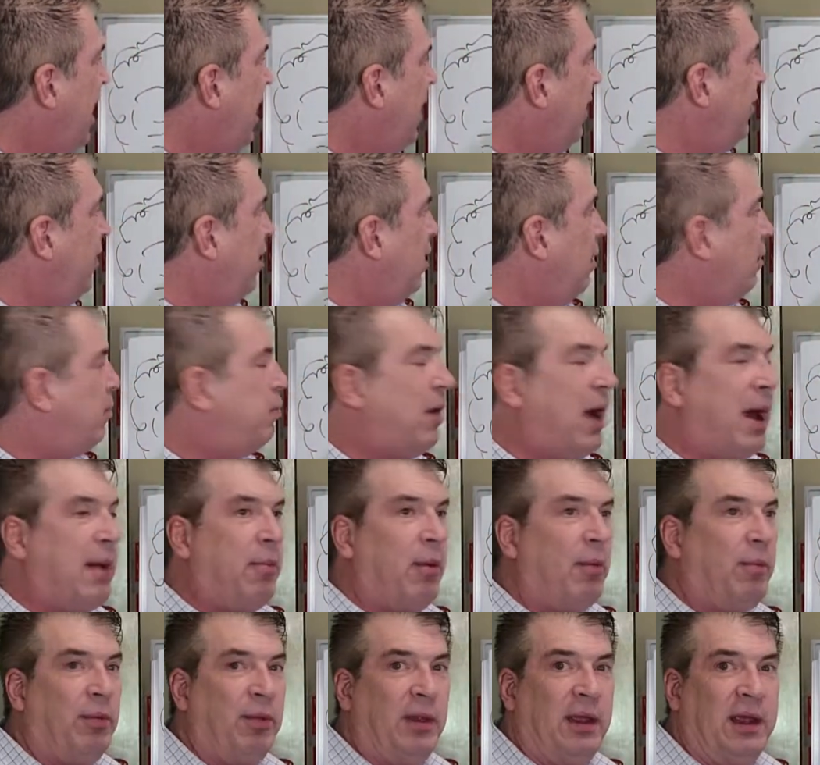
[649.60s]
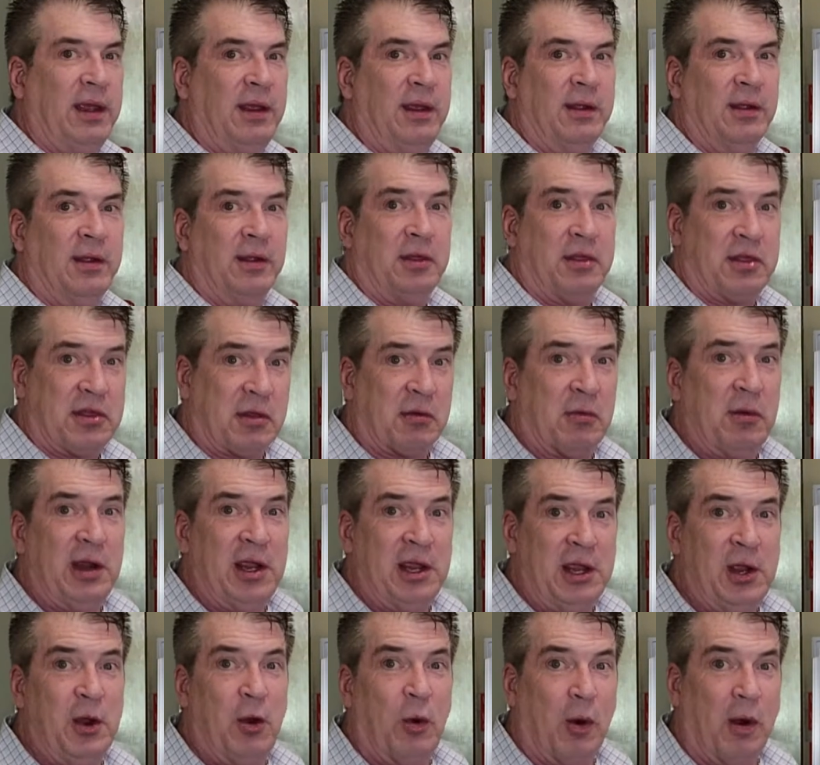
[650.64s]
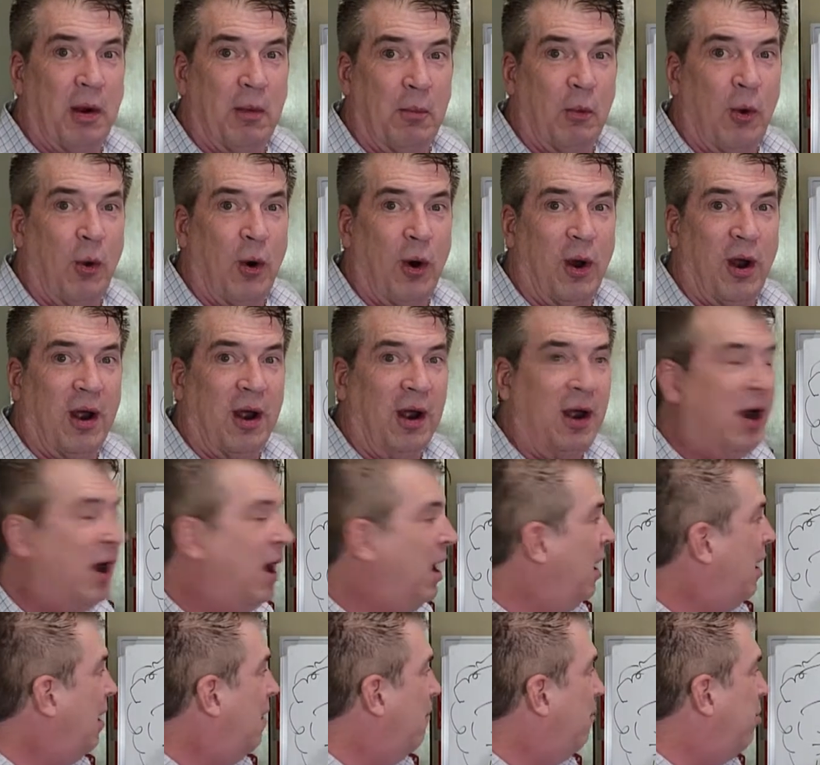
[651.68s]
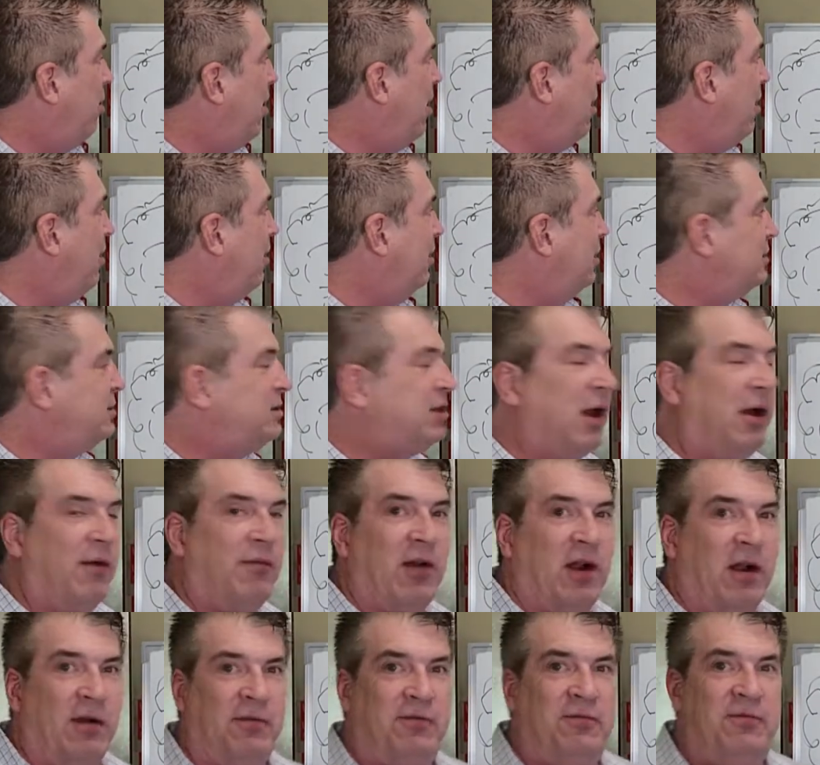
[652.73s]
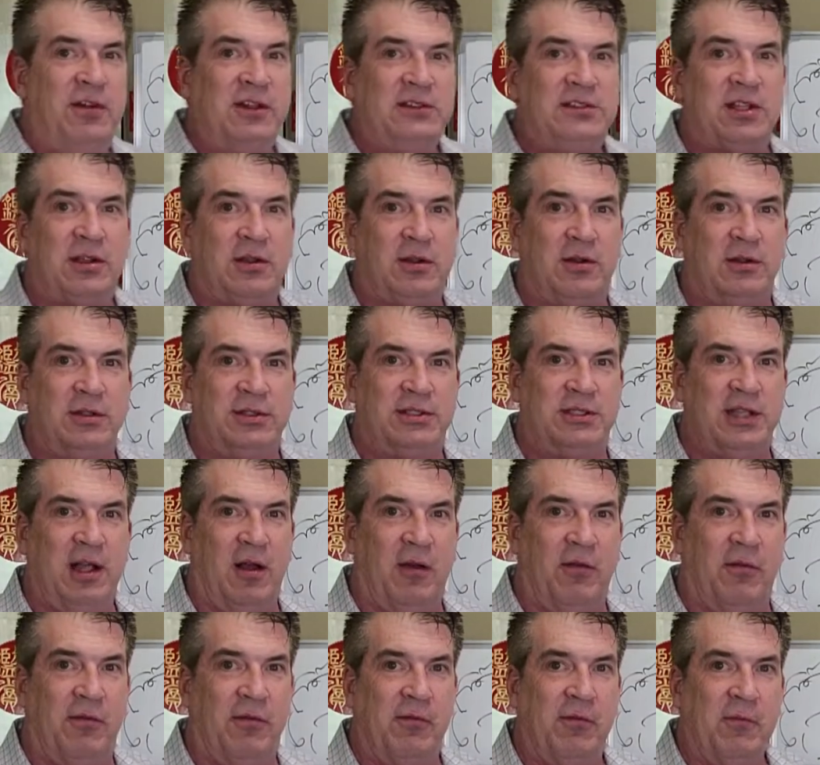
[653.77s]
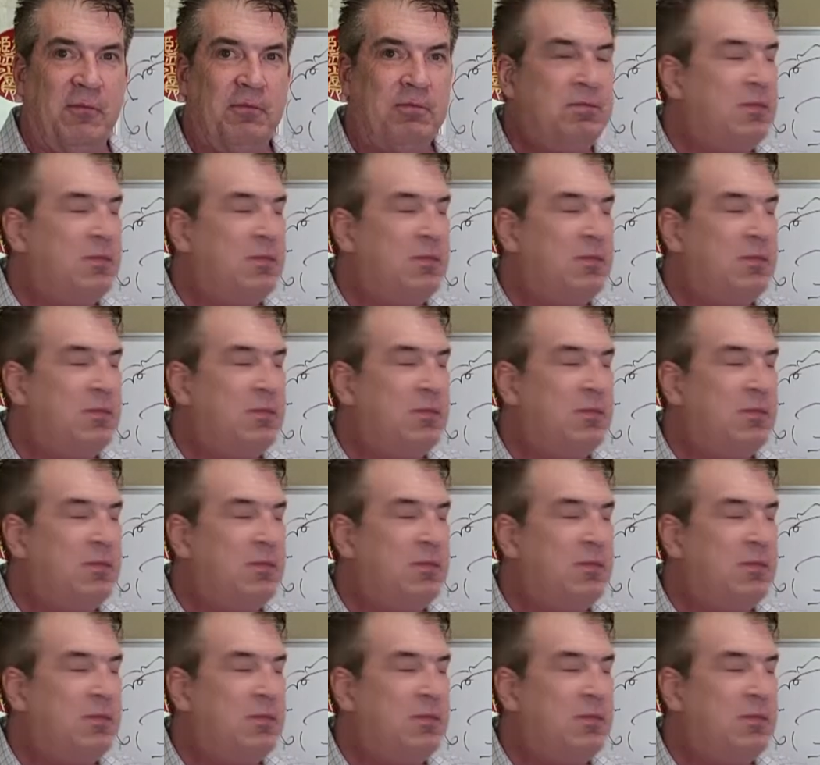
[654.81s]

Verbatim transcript: And there are probably three or more parts of our physical self.